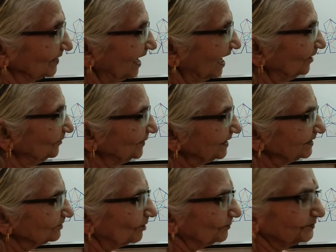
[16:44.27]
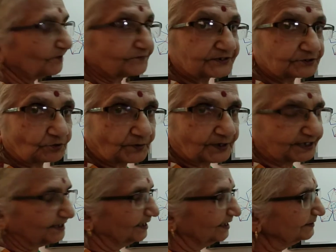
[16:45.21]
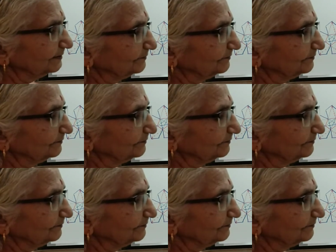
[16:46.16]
I made a copy of it over here